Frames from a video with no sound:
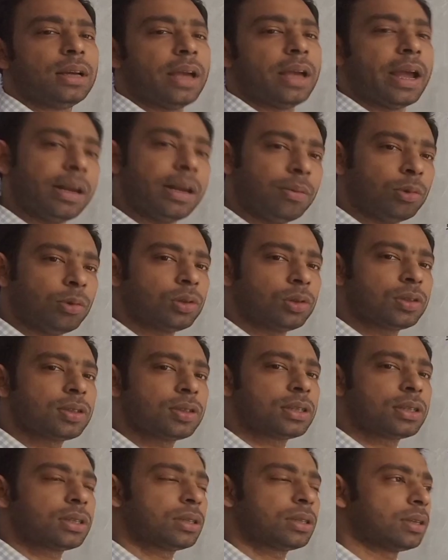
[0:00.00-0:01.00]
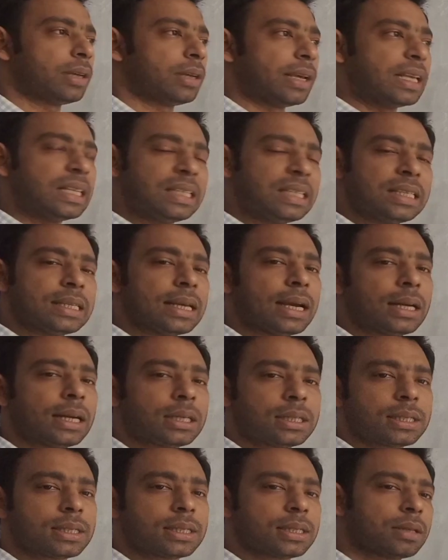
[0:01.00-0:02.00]
animals,
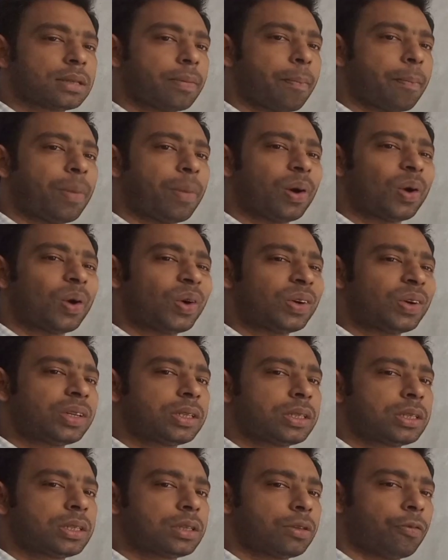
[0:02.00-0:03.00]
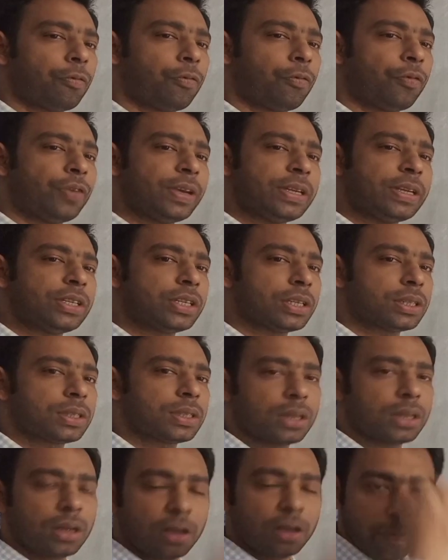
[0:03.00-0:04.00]
insects, birds, fishes.